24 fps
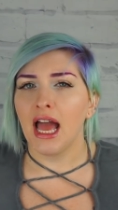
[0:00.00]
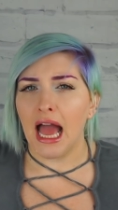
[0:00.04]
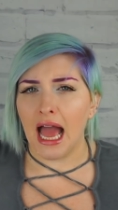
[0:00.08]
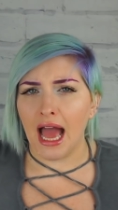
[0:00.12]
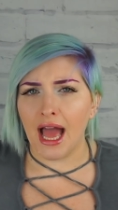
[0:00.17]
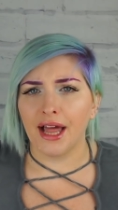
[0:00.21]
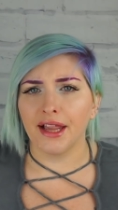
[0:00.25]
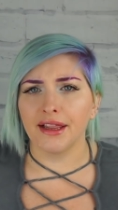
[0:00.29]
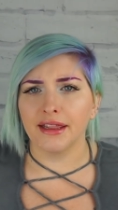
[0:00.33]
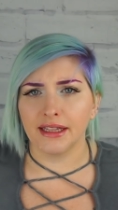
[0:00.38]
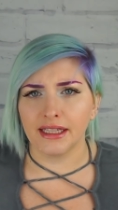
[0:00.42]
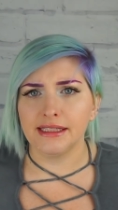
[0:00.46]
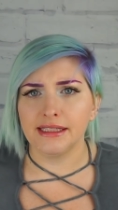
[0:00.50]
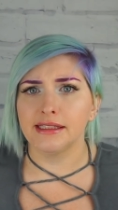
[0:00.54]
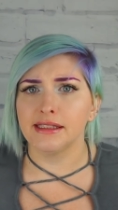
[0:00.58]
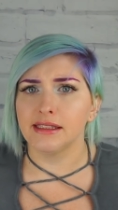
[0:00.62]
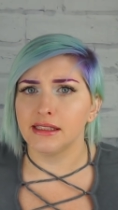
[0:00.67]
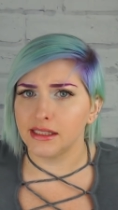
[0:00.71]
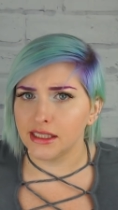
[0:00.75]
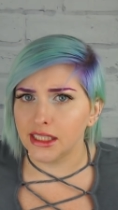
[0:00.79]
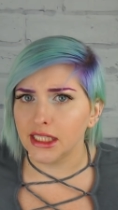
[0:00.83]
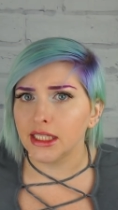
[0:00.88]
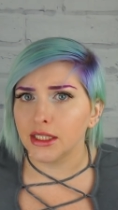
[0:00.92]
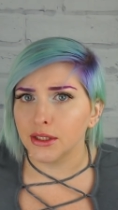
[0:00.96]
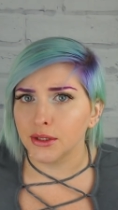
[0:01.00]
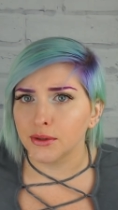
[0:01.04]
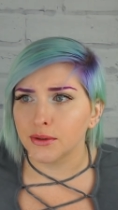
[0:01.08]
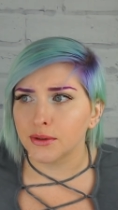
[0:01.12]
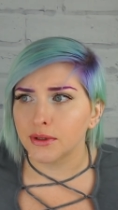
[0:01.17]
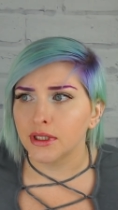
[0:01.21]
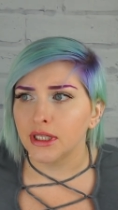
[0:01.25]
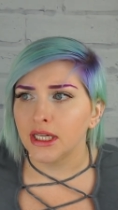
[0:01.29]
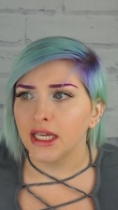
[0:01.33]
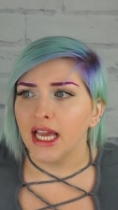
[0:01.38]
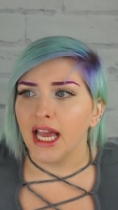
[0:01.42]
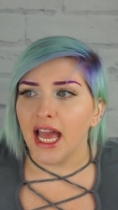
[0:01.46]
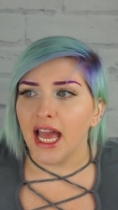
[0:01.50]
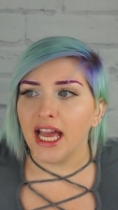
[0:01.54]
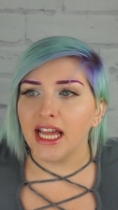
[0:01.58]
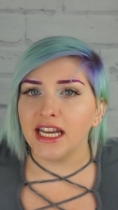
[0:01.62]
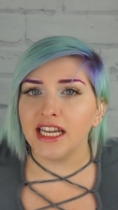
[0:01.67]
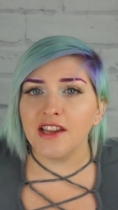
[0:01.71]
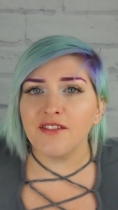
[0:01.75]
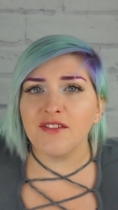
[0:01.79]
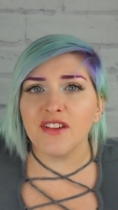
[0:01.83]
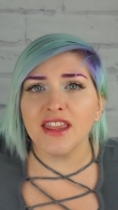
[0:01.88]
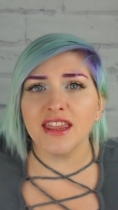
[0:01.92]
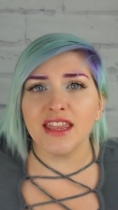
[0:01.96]
At least 2. And
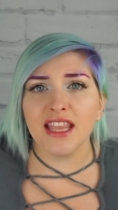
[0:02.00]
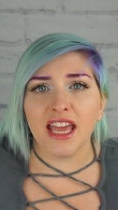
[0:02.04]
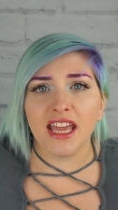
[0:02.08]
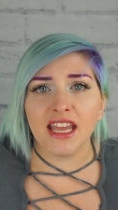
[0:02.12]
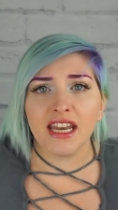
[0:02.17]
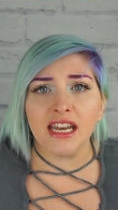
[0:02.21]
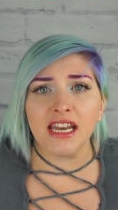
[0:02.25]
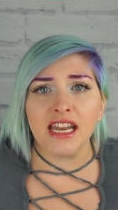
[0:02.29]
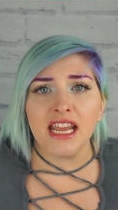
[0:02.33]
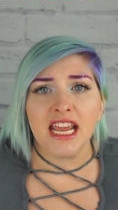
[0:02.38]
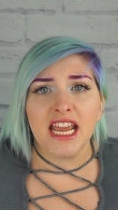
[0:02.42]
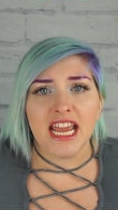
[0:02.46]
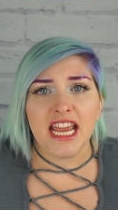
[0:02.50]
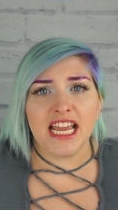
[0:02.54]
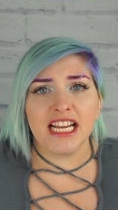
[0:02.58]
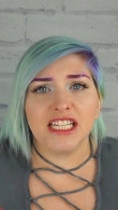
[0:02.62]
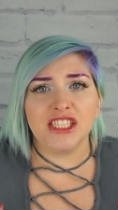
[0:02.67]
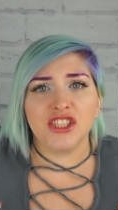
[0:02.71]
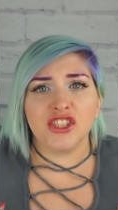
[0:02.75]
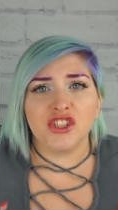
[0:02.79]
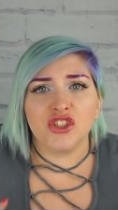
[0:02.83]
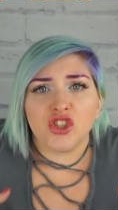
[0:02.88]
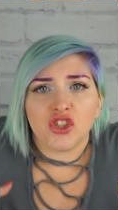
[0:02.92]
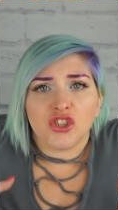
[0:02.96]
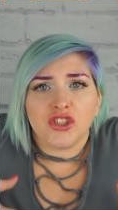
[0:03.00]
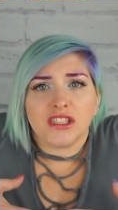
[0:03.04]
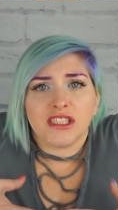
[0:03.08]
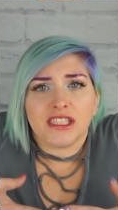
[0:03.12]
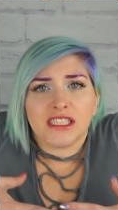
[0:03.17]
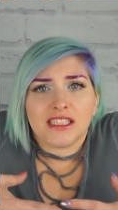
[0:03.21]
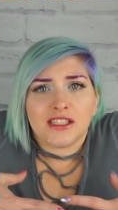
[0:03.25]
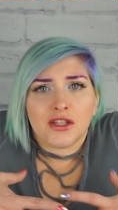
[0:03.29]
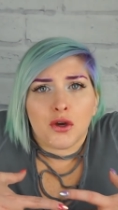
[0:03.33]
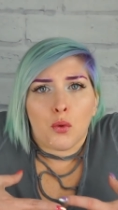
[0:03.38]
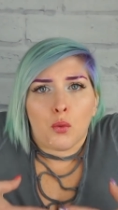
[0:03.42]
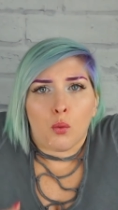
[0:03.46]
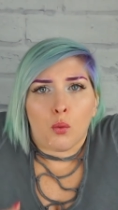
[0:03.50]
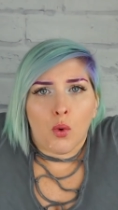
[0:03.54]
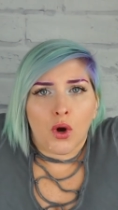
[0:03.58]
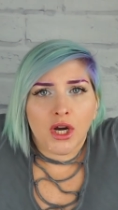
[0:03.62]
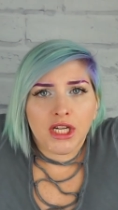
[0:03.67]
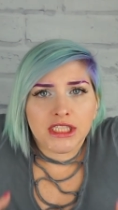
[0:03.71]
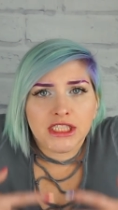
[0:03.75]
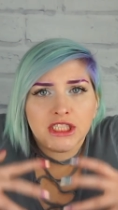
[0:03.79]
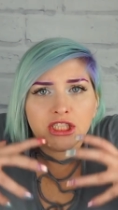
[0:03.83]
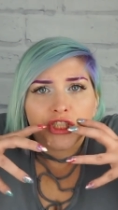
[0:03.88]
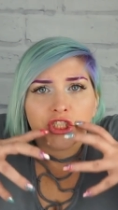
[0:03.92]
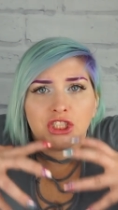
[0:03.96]
even then, it just turns into
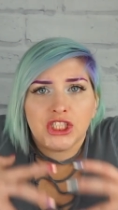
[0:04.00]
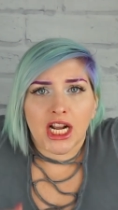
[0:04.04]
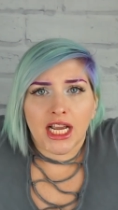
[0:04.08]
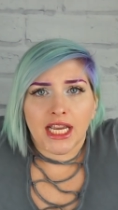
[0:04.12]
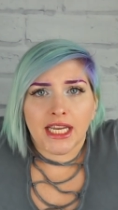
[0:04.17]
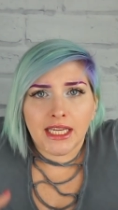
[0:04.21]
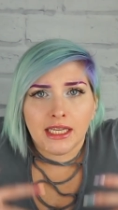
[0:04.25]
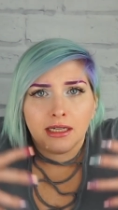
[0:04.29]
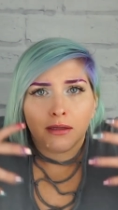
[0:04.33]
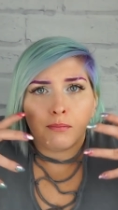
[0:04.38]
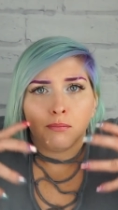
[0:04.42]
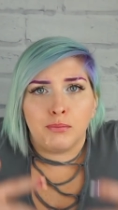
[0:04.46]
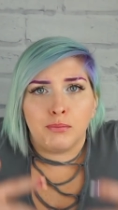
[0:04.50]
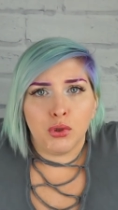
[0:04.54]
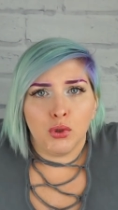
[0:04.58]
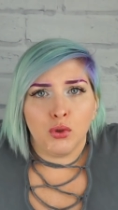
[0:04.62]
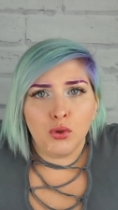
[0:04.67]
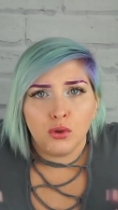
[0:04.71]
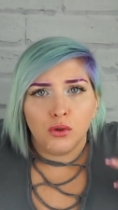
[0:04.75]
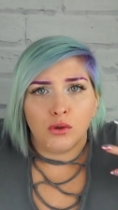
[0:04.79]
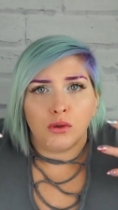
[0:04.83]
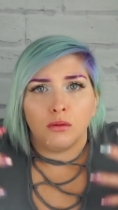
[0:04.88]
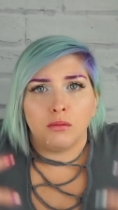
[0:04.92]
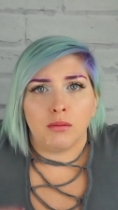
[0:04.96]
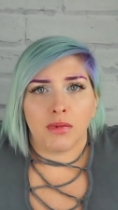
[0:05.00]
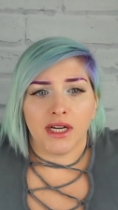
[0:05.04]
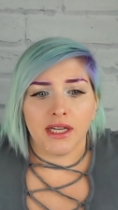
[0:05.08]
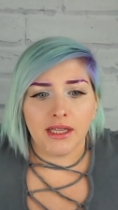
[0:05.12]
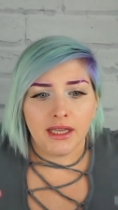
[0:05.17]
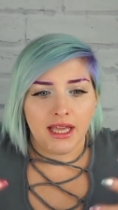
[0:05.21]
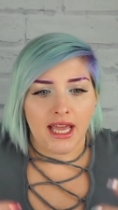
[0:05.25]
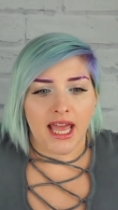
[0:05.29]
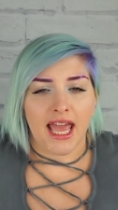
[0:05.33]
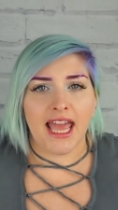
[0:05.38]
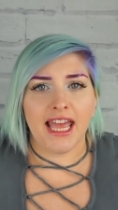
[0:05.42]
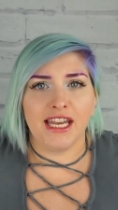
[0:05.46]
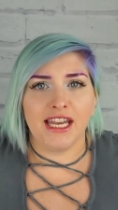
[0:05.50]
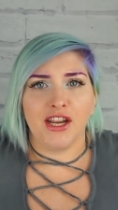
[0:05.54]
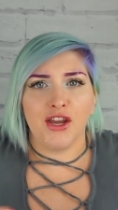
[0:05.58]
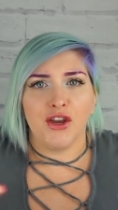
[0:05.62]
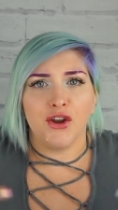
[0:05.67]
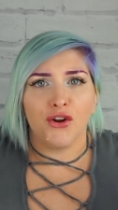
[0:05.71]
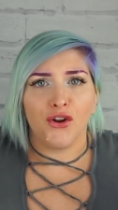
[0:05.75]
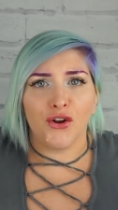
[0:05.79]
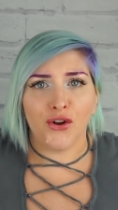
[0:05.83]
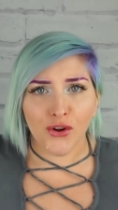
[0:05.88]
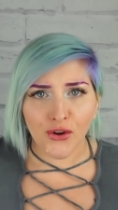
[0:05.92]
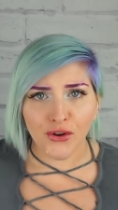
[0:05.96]
one giant boob, and it
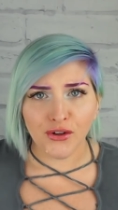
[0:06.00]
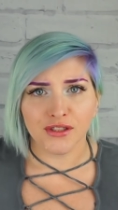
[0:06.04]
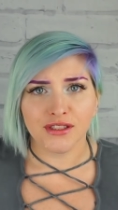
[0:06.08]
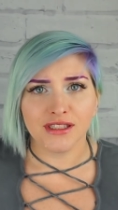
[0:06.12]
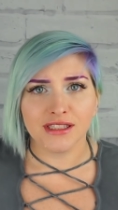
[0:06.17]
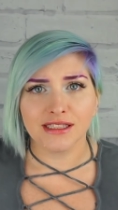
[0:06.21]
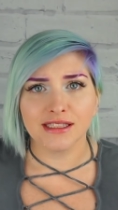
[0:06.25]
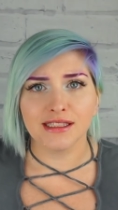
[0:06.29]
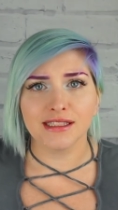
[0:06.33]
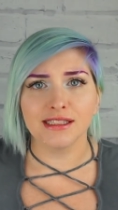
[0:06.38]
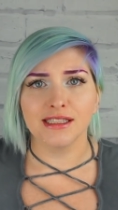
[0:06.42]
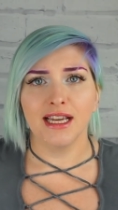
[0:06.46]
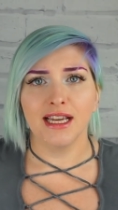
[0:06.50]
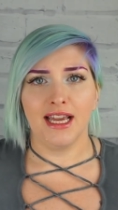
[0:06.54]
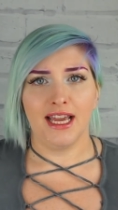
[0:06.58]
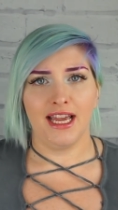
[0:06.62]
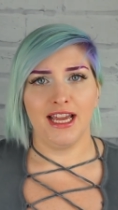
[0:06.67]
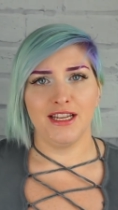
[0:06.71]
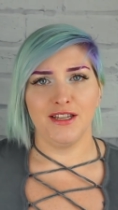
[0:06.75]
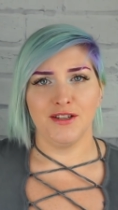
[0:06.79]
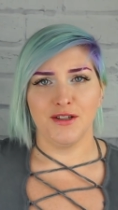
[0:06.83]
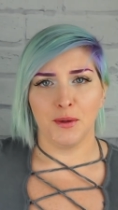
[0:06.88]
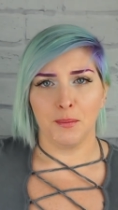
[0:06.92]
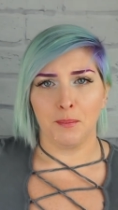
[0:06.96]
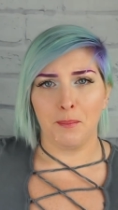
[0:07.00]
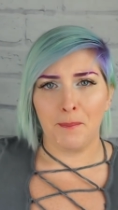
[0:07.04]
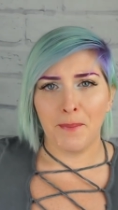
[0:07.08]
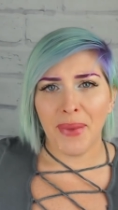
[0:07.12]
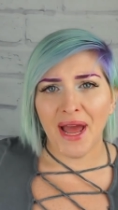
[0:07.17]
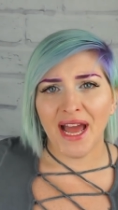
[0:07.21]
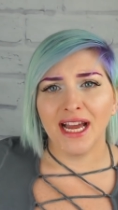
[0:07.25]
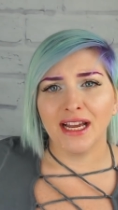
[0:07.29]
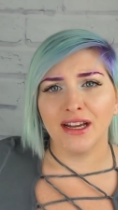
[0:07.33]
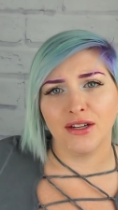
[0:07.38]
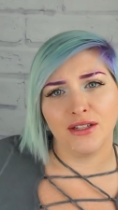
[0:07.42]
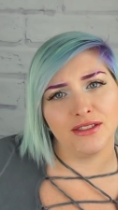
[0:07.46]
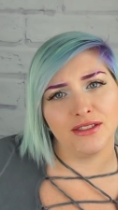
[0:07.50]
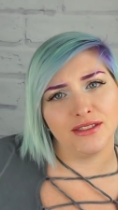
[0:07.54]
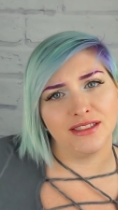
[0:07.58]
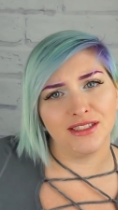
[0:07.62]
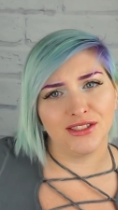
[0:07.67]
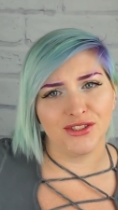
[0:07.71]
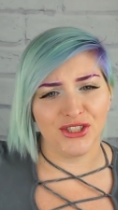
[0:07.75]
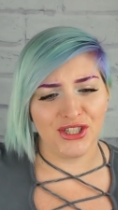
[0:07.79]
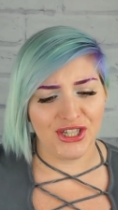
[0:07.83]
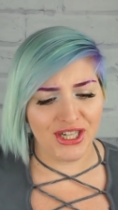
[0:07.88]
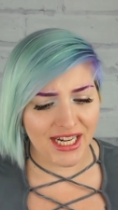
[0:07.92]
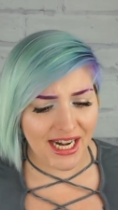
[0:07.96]
hurts. And your back hurts,
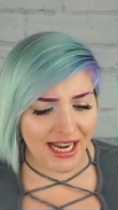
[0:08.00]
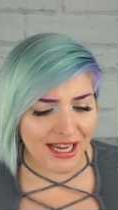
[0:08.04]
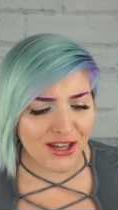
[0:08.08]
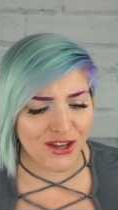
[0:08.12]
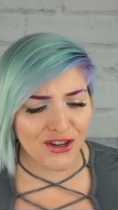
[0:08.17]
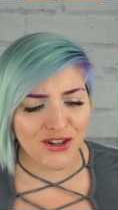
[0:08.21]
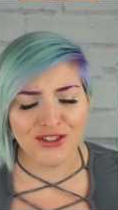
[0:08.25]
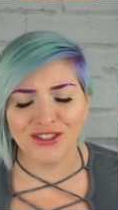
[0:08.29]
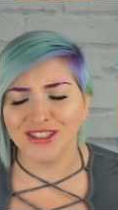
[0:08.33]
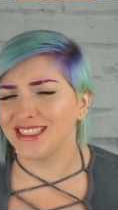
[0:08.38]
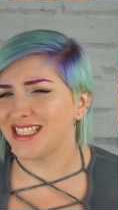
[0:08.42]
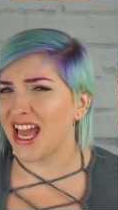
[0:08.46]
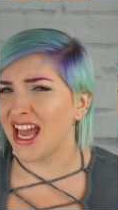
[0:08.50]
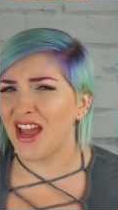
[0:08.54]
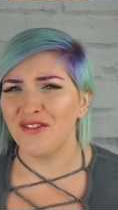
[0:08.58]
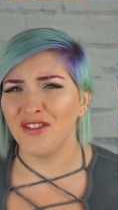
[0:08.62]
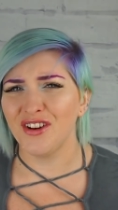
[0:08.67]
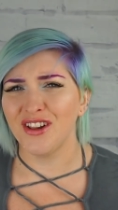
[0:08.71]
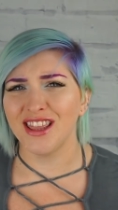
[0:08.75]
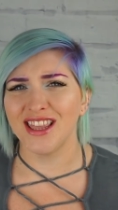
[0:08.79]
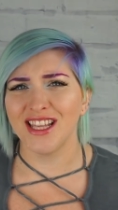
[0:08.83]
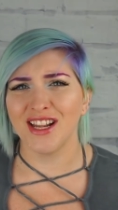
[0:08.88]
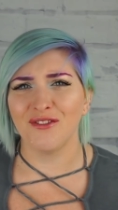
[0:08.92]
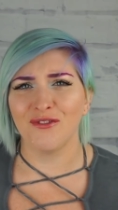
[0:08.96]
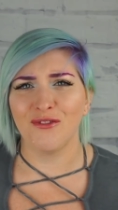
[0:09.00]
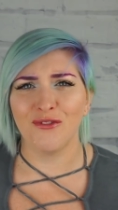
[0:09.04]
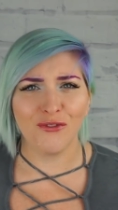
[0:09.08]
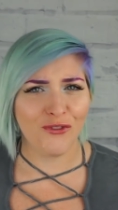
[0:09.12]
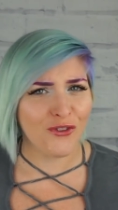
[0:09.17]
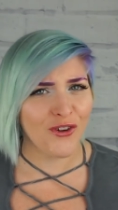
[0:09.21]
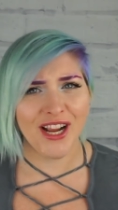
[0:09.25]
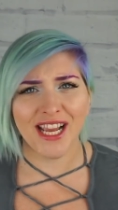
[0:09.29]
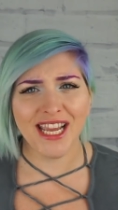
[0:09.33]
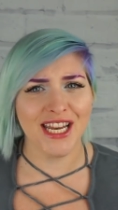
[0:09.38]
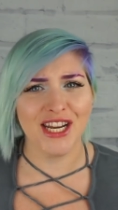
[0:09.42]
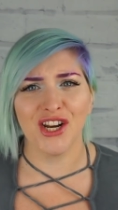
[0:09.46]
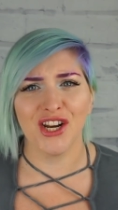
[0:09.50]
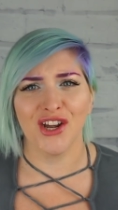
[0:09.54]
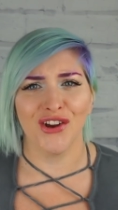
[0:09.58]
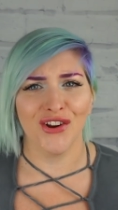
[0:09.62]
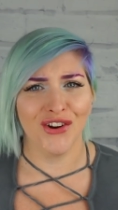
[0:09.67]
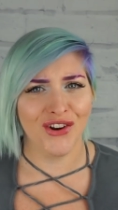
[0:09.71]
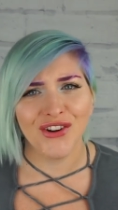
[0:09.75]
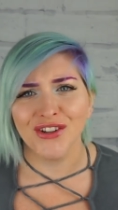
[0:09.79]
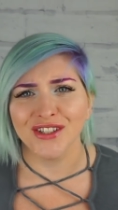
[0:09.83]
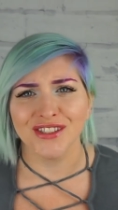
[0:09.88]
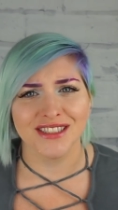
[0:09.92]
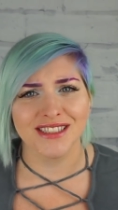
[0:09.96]
your neck hurts, everything freaking
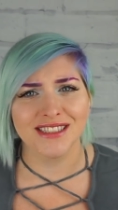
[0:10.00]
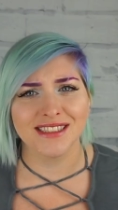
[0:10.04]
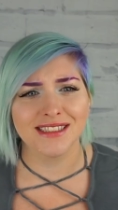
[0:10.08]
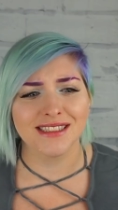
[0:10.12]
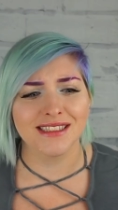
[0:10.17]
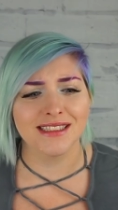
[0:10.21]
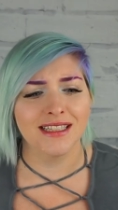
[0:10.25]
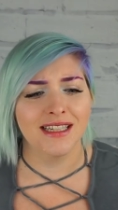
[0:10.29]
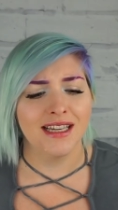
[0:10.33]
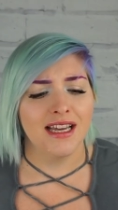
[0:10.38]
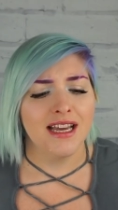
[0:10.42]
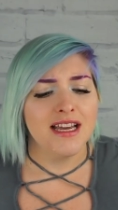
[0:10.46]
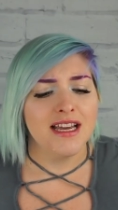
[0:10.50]
hurts.